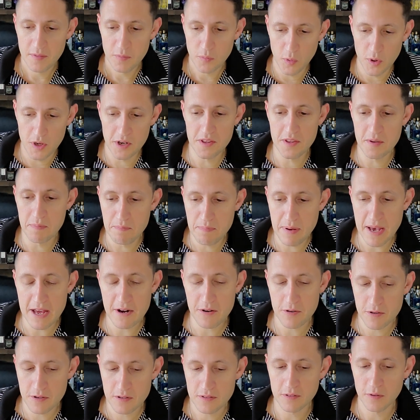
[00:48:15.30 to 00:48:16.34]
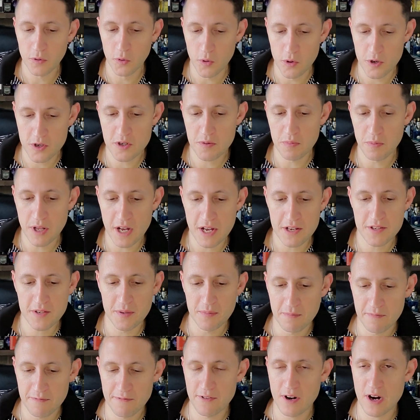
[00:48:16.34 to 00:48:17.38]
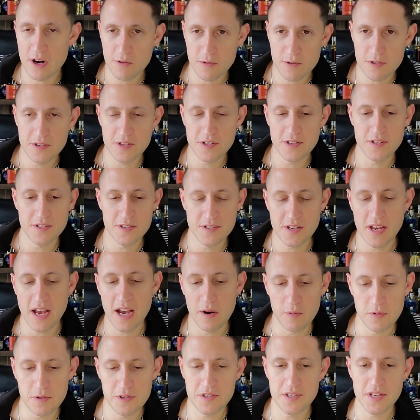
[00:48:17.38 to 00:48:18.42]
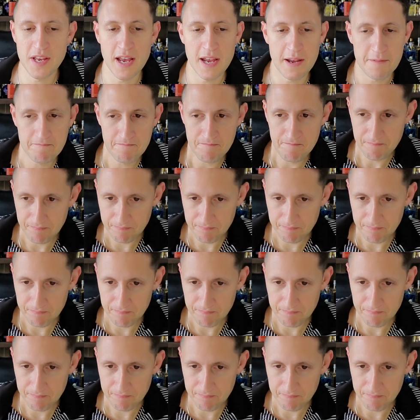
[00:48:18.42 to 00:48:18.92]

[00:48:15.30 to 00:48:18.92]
One of the better orange blossom fragrances, I would say.